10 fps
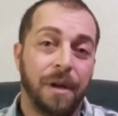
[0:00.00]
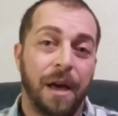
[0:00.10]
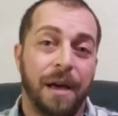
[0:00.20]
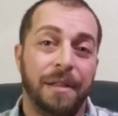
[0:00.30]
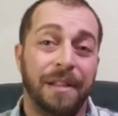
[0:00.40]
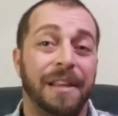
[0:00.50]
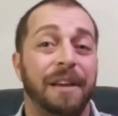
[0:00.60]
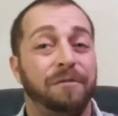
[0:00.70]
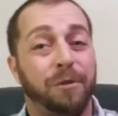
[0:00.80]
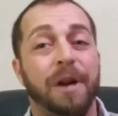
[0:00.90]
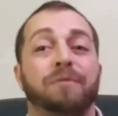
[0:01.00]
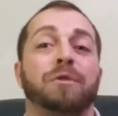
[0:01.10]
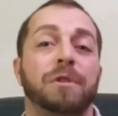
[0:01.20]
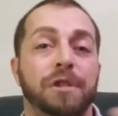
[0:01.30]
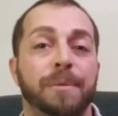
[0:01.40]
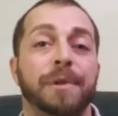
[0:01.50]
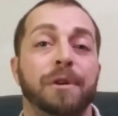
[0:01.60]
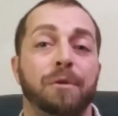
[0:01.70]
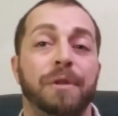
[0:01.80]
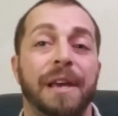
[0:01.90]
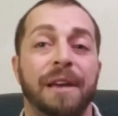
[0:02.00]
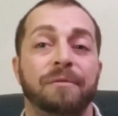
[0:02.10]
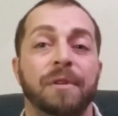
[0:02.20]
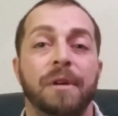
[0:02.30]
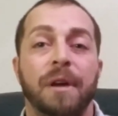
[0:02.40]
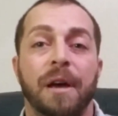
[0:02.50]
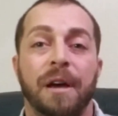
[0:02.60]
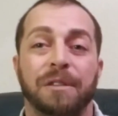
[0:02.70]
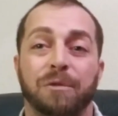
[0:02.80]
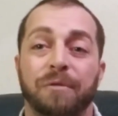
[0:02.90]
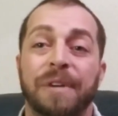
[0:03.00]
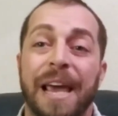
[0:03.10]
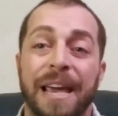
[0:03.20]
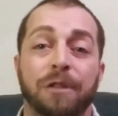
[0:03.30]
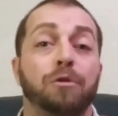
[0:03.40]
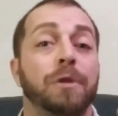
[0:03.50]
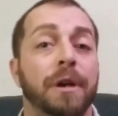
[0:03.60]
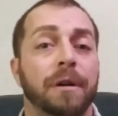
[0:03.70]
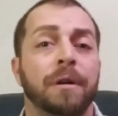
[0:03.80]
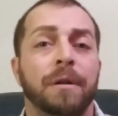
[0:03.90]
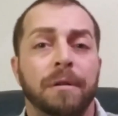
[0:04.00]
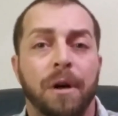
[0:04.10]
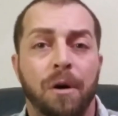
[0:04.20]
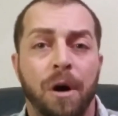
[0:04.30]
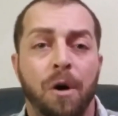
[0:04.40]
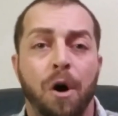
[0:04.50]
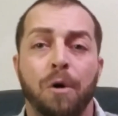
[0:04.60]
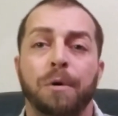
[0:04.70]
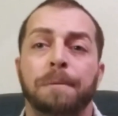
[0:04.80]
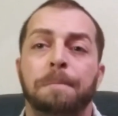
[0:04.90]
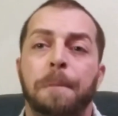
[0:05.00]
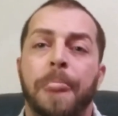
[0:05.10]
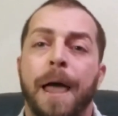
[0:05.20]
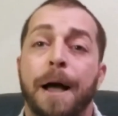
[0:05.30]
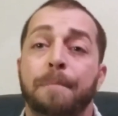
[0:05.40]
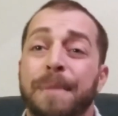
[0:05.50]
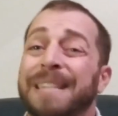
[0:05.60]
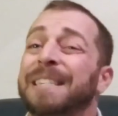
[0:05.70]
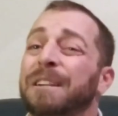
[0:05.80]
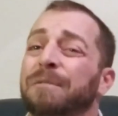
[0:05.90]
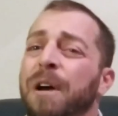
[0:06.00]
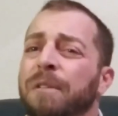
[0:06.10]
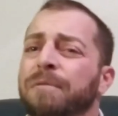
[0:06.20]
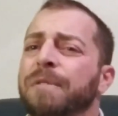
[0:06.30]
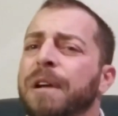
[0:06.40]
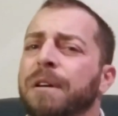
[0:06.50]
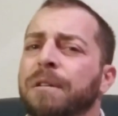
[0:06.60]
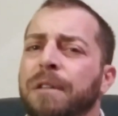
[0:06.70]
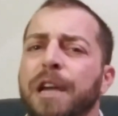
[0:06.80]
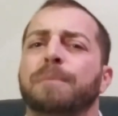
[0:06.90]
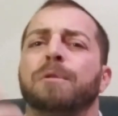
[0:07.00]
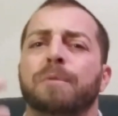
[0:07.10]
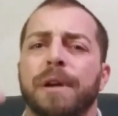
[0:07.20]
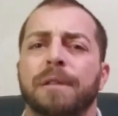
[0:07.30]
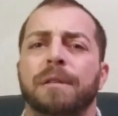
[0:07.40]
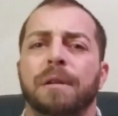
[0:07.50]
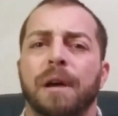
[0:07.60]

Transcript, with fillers: that they have traded for legitimately, or they have sort of gained through their own mixing of their labor with